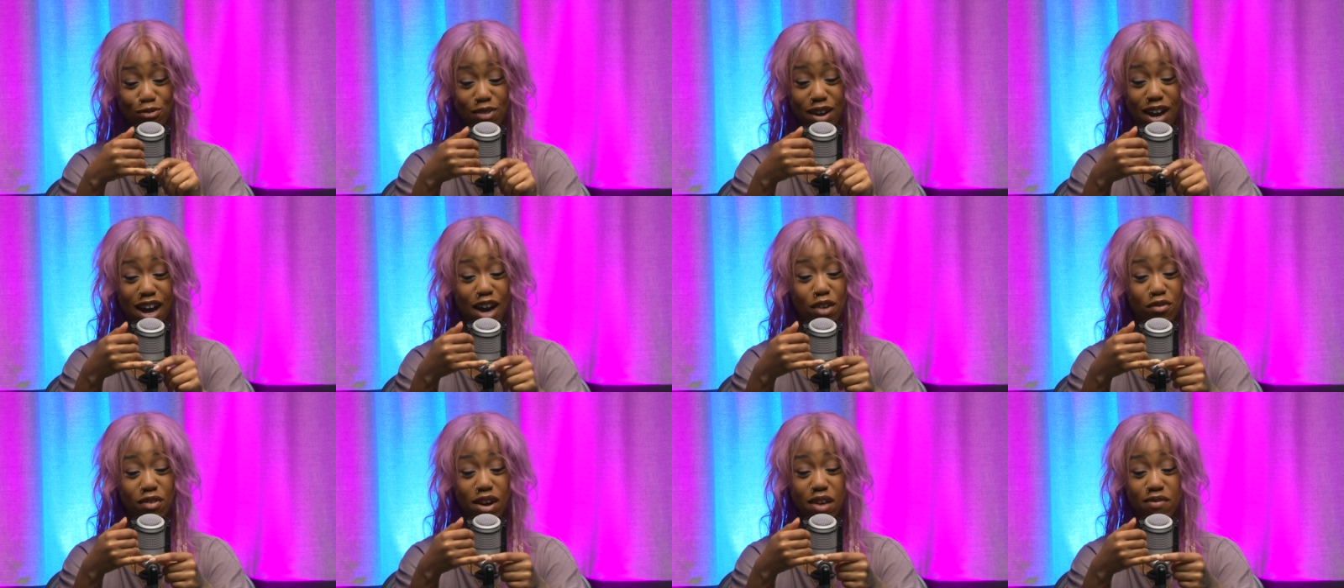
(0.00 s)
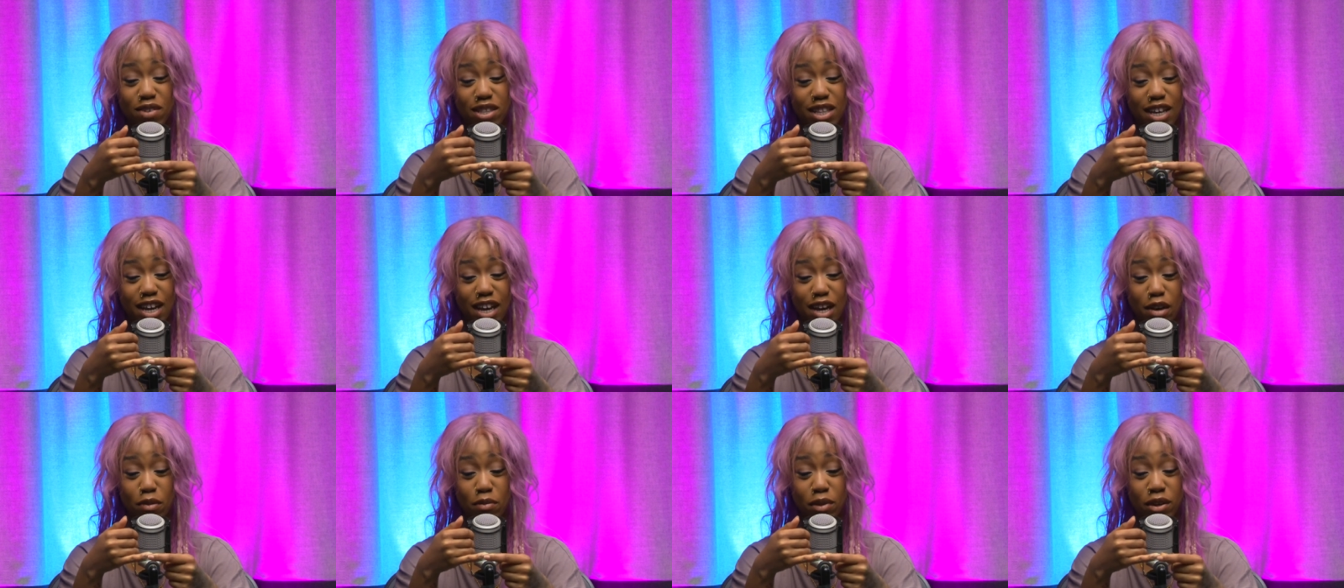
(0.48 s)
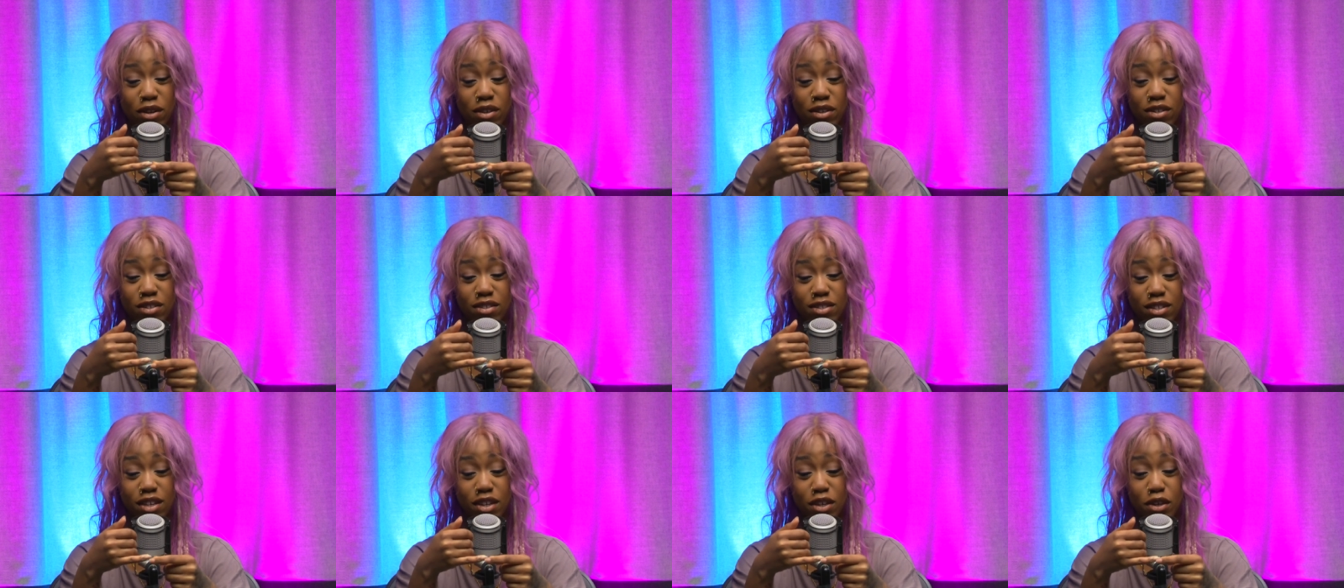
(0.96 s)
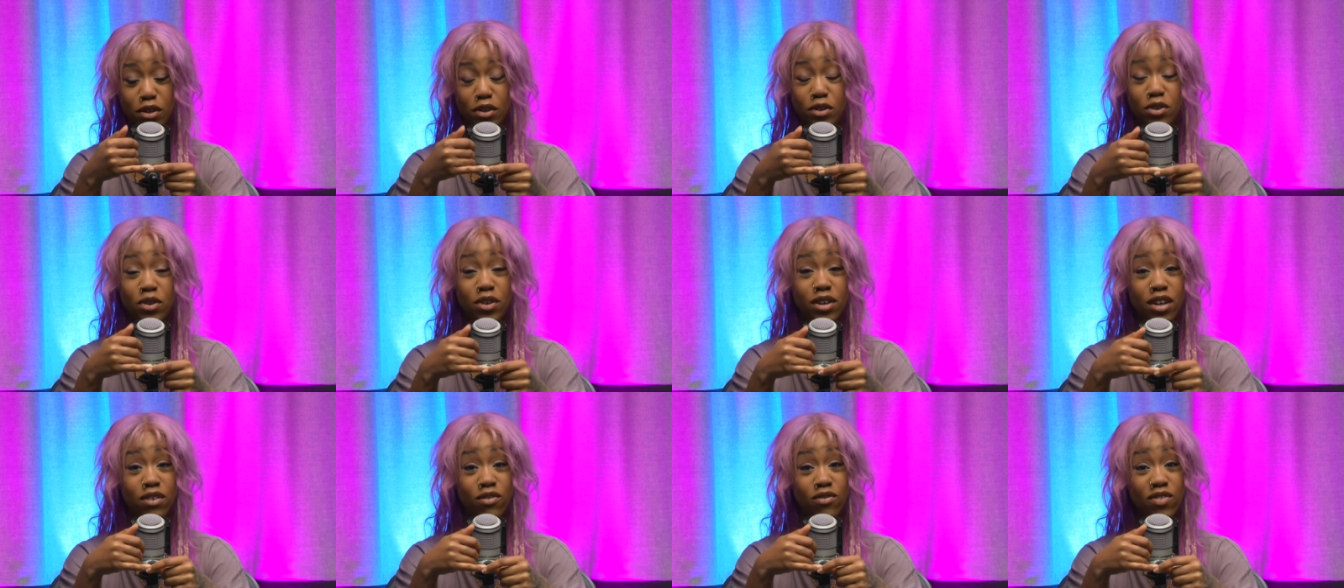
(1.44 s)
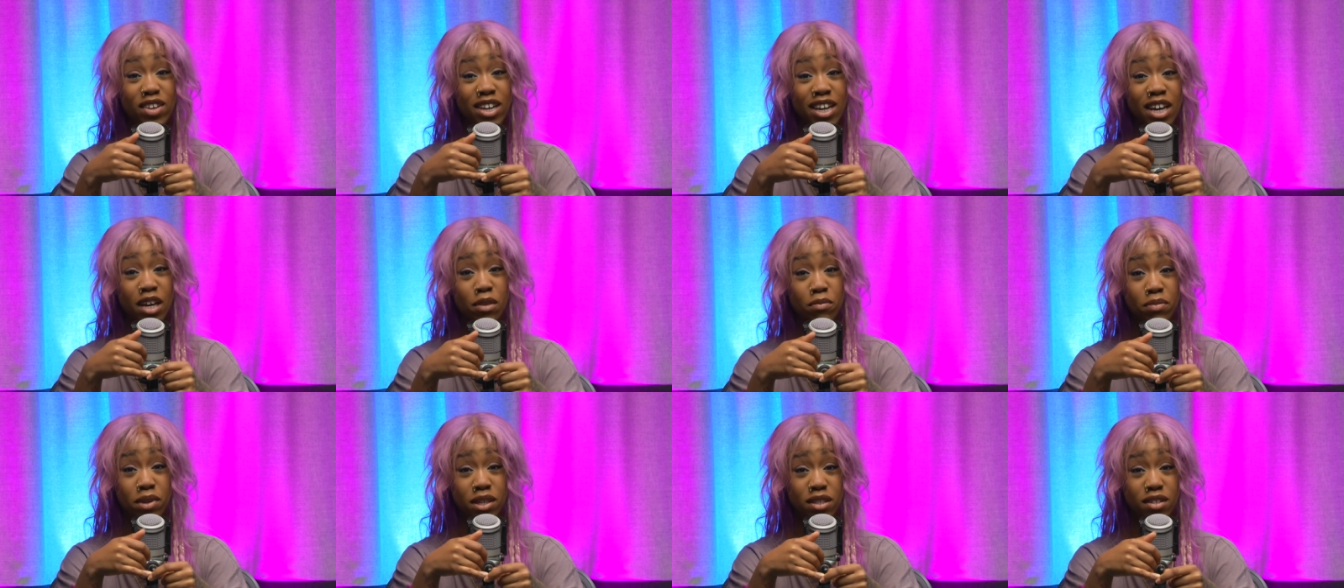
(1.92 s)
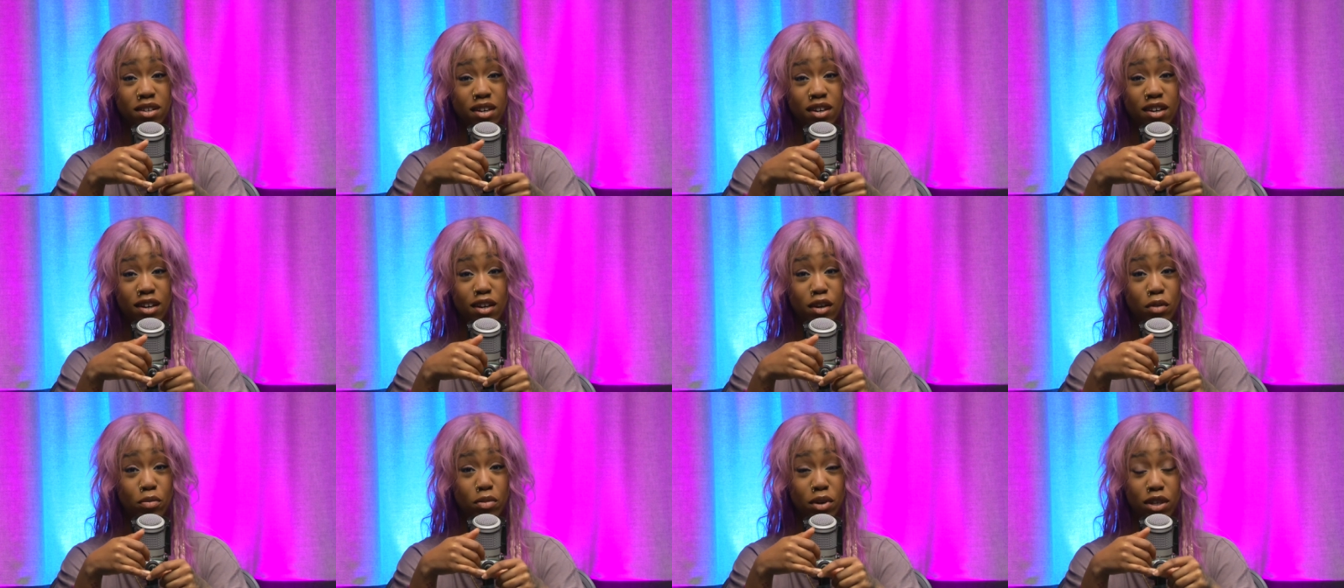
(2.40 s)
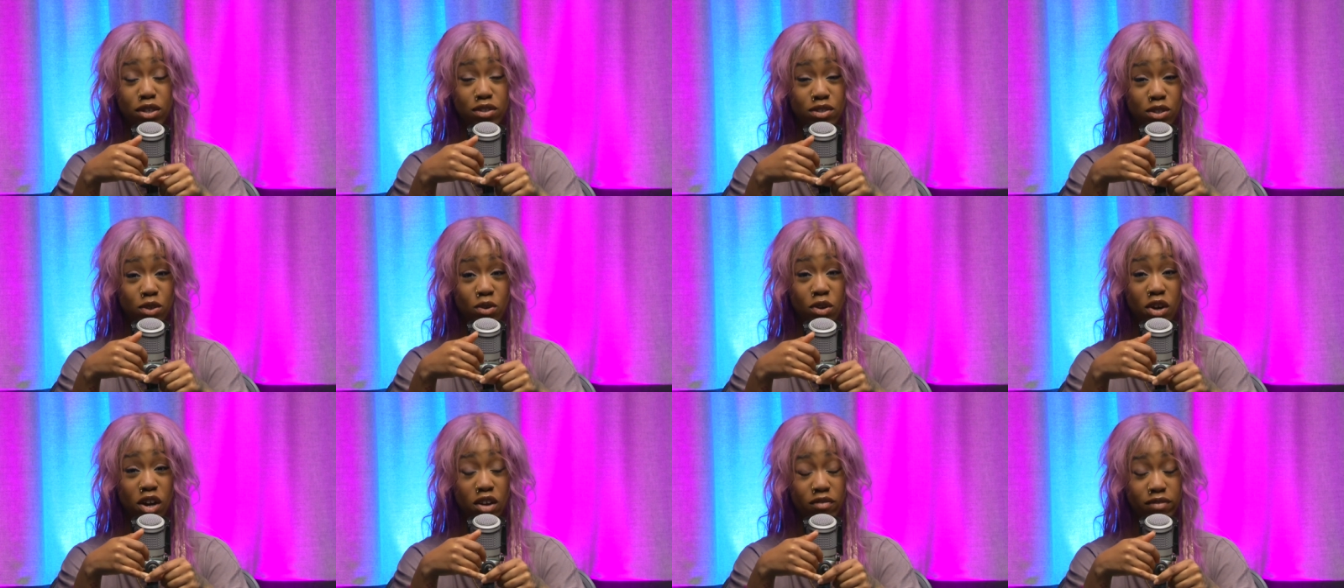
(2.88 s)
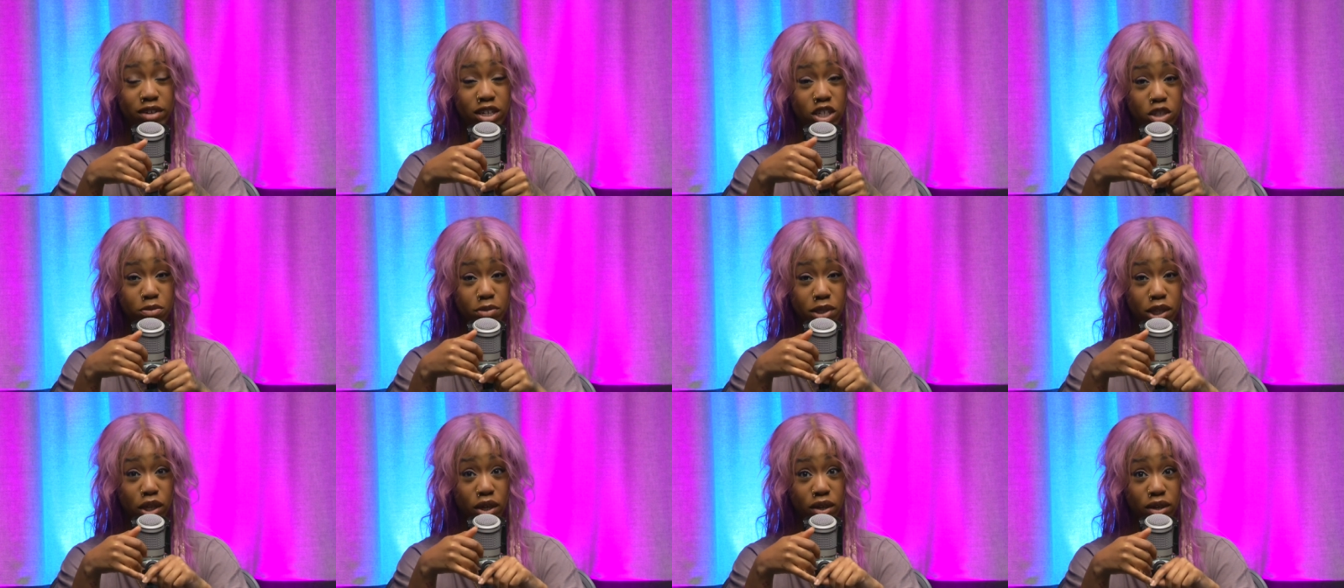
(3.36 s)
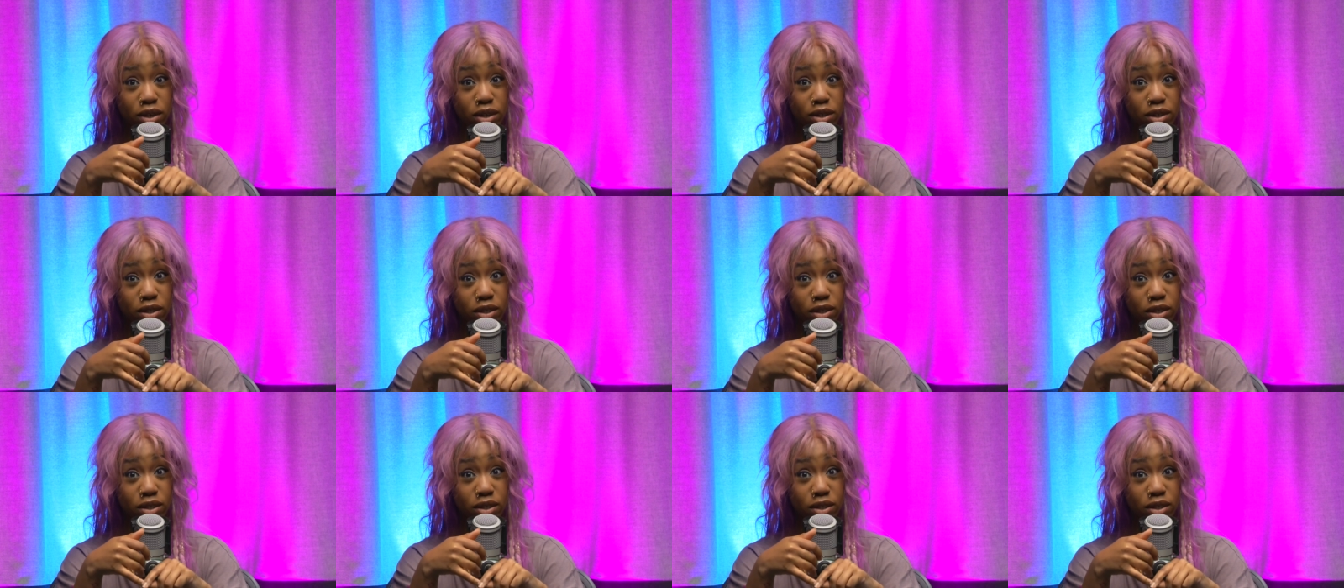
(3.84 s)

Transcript: I'd rather that, because you can think I'm bitter, but you still can't reach me though.